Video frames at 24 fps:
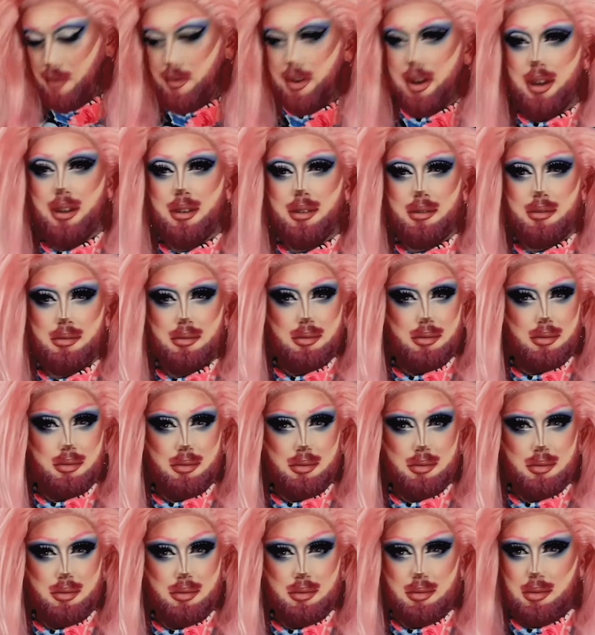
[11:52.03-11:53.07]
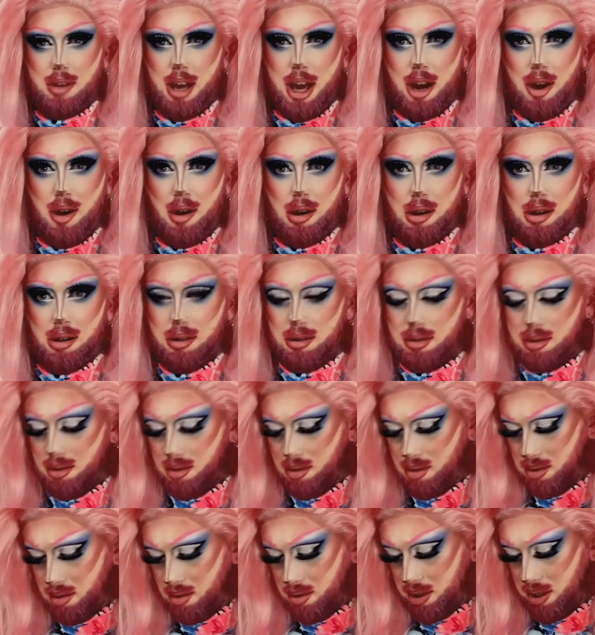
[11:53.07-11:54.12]
it at all?
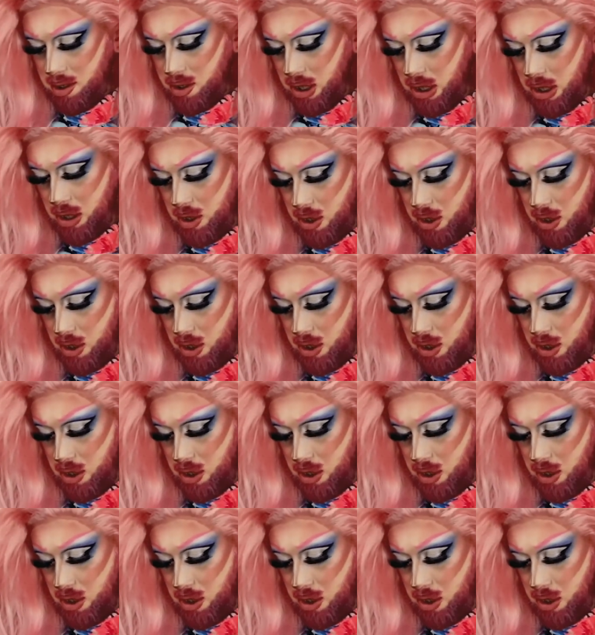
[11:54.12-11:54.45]
It just